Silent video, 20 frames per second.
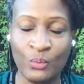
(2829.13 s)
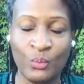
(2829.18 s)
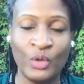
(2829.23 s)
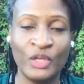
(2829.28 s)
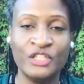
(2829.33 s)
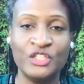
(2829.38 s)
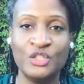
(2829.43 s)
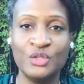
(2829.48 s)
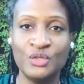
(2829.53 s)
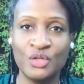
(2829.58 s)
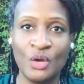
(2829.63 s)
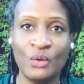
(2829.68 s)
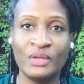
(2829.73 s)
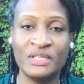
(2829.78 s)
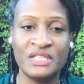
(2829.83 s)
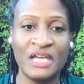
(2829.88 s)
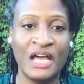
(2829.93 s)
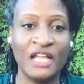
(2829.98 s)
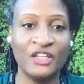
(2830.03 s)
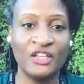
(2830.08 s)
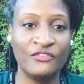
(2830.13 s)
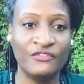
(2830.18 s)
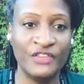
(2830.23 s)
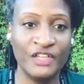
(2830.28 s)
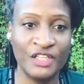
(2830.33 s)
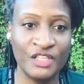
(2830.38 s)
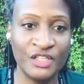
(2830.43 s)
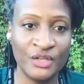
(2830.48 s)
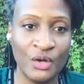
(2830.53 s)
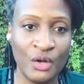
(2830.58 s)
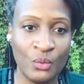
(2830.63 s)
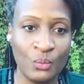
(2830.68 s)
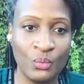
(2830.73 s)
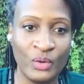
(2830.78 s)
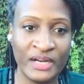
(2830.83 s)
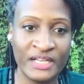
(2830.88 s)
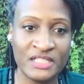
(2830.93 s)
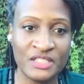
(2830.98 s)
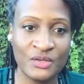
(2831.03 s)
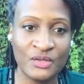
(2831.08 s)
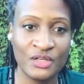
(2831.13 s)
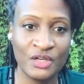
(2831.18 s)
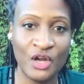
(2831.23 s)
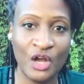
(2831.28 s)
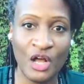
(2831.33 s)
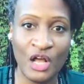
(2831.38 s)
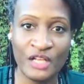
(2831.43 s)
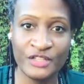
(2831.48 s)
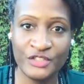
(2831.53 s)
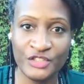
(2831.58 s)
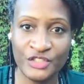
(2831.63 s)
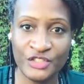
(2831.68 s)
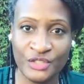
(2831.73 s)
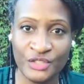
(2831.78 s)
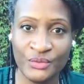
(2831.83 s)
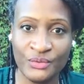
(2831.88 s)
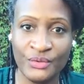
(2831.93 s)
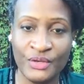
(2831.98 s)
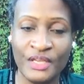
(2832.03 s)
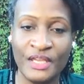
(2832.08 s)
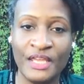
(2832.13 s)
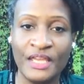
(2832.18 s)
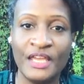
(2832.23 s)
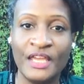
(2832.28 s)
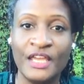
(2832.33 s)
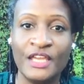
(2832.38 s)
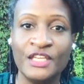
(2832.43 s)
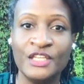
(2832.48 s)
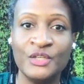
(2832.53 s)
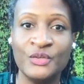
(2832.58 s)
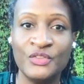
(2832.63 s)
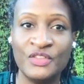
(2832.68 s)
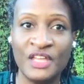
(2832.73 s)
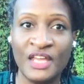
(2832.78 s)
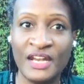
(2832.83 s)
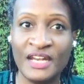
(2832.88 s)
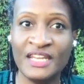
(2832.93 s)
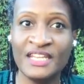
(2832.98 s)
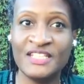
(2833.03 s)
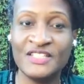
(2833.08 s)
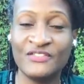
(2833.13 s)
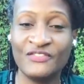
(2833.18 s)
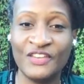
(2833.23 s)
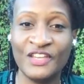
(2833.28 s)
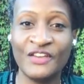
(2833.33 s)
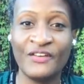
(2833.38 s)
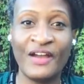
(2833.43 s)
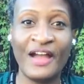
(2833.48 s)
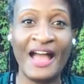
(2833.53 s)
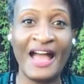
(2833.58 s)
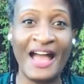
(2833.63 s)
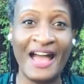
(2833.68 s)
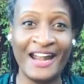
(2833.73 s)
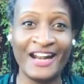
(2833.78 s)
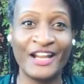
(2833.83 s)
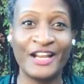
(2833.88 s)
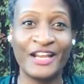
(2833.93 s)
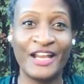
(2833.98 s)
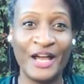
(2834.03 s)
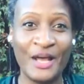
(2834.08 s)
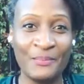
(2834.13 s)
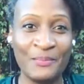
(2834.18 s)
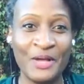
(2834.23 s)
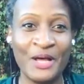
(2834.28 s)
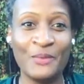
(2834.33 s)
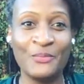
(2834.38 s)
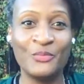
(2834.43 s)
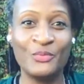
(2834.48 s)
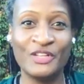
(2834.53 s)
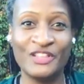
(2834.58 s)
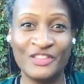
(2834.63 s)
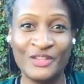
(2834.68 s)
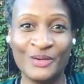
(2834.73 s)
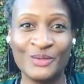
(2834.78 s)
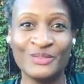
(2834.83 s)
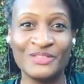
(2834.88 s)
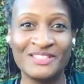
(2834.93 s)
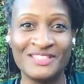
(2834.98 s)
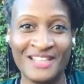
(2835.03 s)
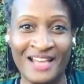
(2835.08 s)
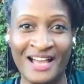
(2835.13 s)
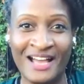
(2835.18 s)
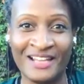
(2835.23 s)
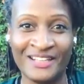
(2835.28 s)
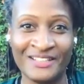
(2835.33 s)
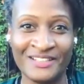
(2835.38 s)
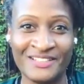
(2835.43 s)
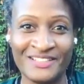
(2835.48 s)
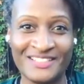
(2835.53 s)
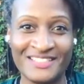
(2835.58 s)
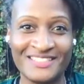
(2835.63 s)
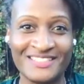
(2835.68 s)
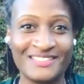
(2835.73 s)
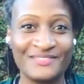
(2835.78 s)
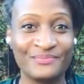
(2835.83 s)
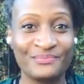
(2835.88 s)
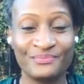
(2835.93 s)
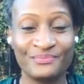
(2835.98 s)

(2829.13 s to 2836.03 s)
Once you know a dollar figure on what it's going to cost you, you then need to figure out how to come up with those dollars,